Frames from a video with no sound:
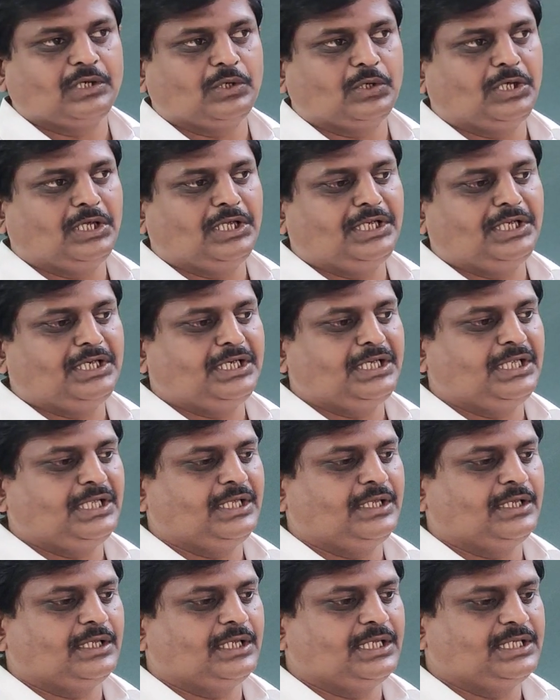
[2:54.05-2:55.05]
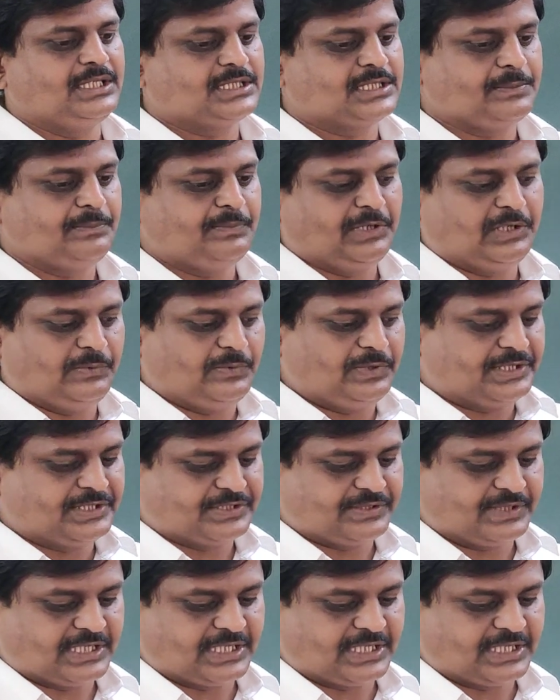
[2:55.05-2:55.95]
Or in simple words you